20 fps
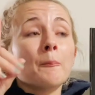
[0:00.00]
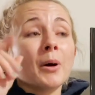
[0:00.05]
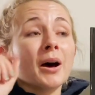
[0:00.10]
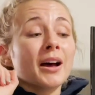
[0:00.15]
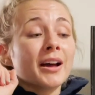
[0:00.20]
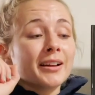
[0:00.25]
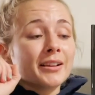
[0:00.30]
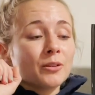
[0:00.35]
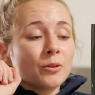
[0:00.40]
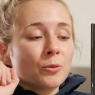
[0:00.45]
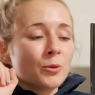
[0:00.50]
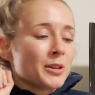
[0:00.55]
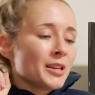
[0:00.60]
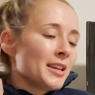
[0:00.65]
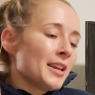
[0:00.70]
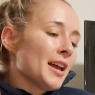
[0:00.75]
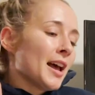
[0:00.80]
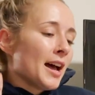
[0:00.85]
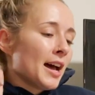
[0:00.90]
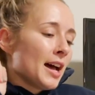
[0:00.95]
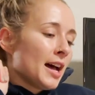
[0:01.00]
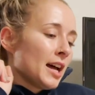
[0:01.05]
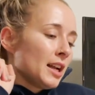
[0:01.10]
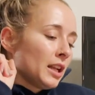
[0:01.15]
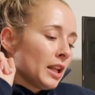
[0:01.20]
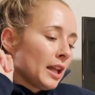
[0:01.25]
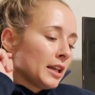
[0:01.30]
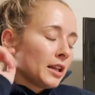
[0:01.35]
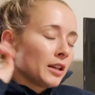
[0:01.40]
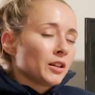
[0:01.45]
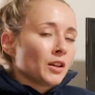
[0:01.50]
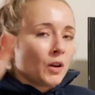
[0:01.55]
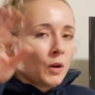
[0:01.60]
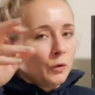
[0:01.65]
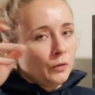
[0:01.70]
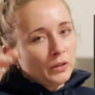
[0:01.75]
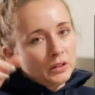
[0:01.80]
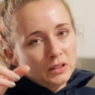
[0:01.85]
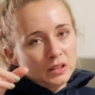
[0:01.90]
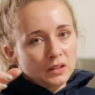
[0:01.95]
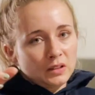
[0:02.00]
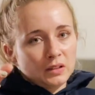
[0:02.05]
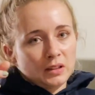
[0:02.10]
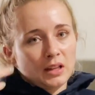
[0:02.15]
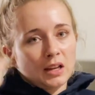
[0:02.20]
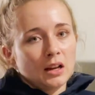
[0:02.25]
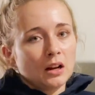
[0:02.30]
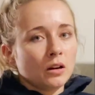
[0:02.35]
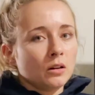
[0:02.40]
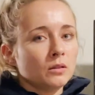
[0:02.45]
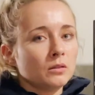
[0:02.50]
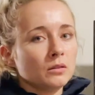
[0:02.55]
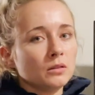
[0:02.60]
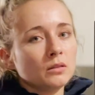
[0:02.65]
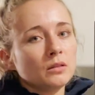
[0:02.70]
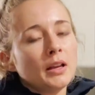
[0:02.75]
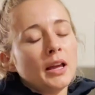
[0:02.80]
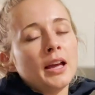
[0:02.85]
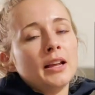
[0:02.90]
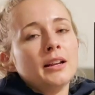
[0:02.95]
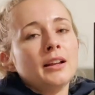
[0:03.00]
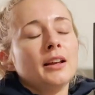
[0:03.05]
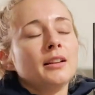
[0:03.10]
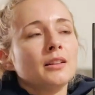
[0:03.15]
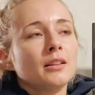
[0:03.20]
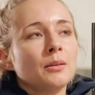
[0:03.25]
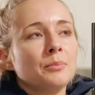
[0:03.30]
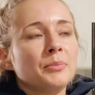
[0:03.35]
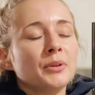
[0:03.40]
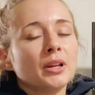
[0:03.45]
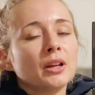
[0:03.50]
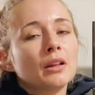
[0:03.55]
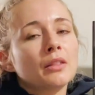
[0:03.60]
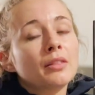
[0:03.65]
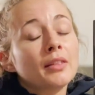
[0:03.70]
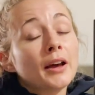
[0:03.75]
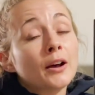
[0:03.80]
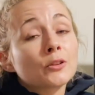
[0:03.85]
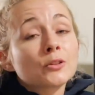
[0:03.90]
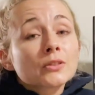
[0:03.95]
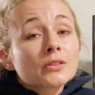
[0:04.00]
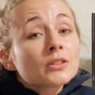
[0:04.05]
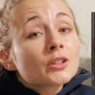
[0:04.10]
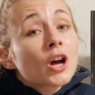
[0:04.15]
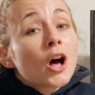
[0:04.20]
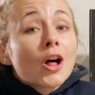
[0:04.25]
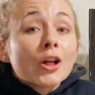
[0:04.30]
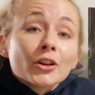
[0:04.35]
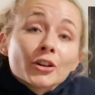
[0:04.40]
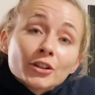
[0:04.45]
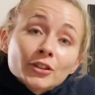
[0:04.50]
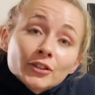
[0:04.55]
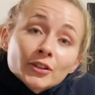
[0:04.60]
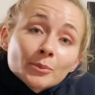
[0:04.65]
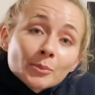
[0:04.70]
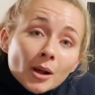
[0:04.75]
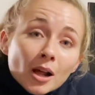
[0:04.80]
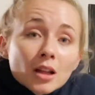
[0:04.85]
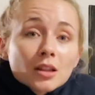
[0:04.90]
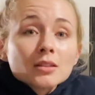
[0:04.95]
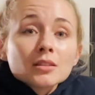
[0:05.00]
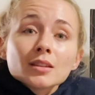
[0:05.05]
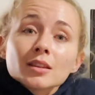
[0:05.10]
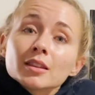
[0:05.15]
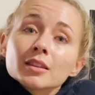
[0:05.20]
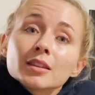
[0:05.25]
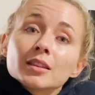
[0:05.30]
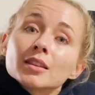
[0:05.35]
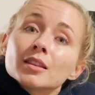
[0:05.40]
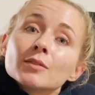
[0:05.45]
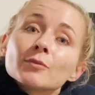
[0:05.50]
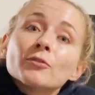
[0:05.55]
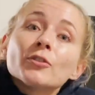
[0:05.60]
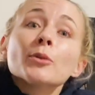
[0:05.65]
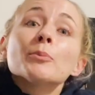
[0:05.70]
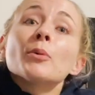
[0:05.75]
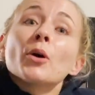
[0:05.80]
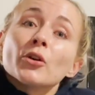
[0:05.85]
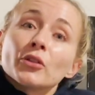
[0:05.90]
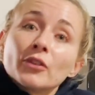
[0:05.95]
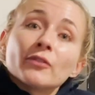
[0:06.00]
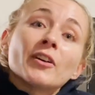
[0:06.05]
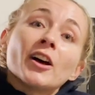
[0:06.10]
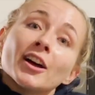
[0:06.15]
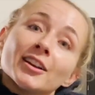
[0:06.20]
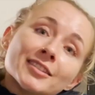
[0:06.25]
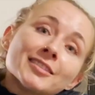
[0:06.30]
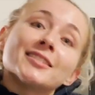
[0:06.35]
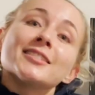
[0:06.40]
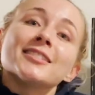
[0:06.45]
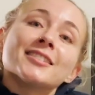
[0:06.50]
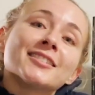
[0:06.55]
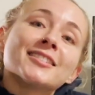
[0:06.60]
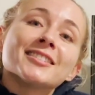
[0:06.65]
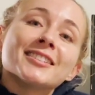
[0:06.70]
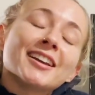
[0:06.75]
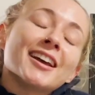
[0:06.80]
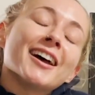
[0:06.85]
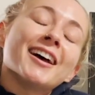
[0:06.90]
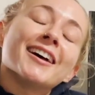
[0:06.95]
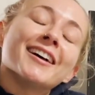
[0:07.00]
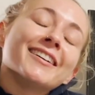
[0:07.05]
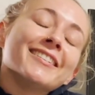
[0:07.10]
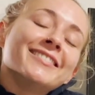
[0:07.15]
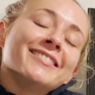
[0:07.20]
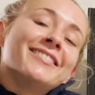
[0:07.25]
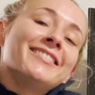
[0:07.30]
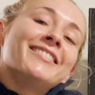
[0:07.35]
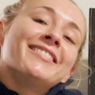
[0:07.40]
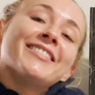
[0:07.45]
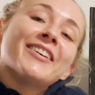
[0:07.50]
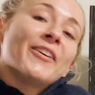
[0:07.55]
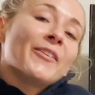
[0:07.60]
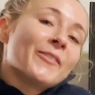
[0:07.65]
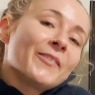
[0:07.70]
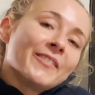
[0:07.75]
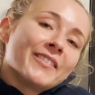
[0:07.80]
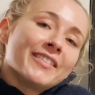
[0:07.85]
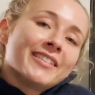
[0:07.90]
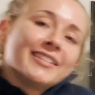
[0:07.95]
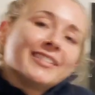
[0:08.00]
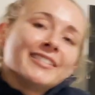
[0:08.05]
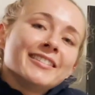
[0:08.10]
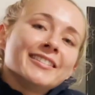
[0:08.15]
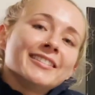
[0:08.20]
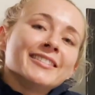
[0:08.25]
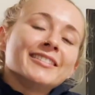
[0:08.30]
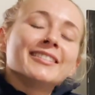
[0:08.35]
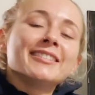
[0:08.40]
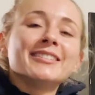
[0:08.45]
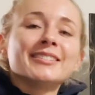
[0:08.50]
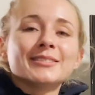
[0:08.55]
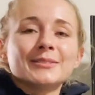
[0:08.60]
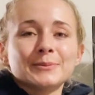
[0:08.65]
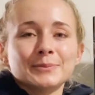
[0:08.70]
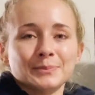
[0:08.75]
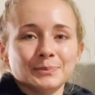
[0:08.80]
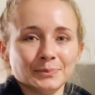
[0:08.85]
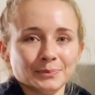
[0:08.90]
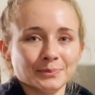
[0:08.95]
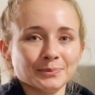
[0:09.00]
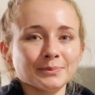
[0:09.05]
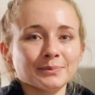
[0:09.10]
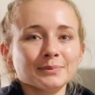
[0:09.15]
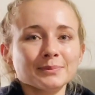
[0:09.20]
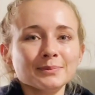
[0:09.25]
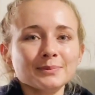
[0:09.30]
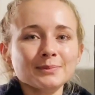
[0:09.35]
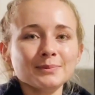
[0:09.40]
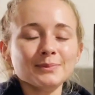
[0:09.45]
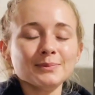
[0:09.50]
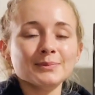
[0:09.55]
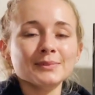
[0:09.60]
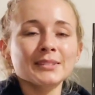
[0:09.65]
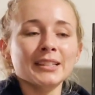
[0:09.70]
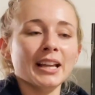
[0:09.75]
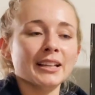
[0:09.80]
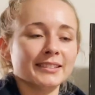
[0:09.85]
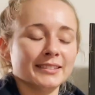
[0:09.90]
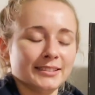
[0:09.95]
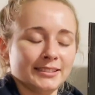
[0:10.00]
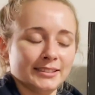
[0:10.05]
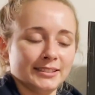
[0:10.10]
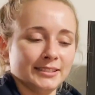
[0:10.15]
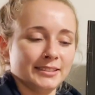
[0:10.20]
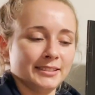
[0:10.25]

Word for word: But we had like a COVID discount, and it ended up being $1,000 a month. Is this a fucking joke? Yeah. No. So you pay $2,000 for this apartment? Yes.